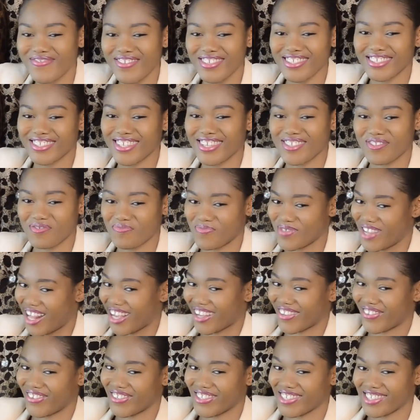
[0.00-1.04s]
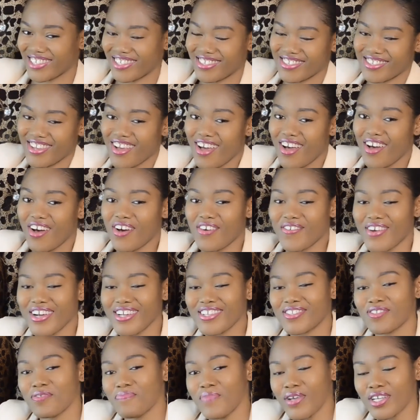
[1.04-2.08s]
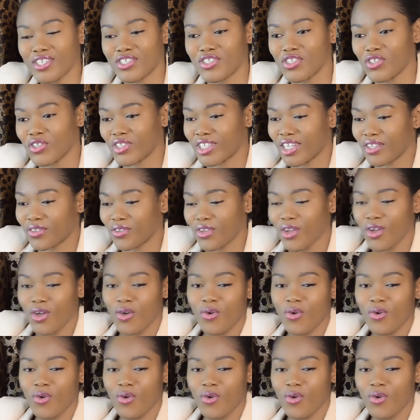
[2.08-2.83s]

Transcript: nonsense would be like nonsense. Alright, so make sure that